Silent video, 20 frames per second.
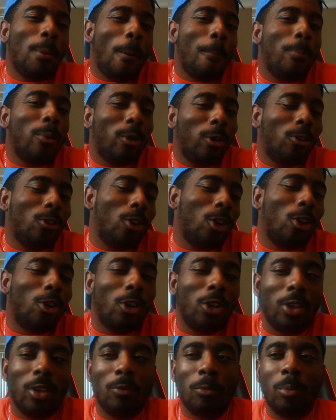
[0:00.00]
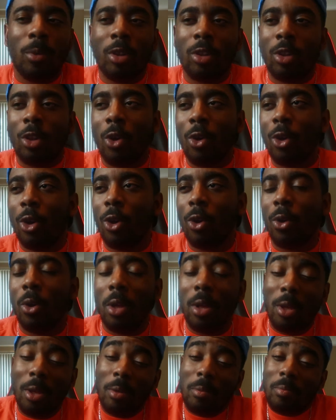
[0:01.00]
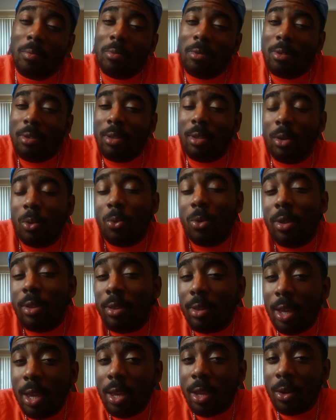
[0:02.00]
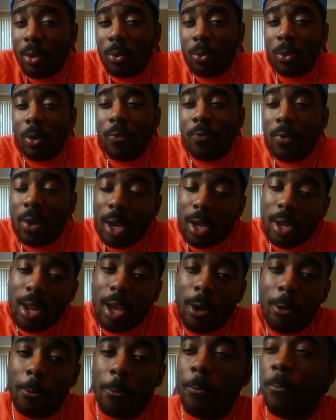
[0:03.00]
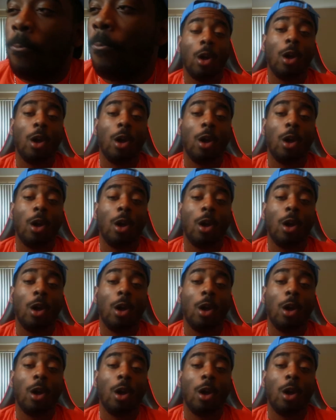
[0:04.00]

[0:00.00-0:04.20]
I'm pretty sure they're gonna give him his logo. We'll see. We'll find out.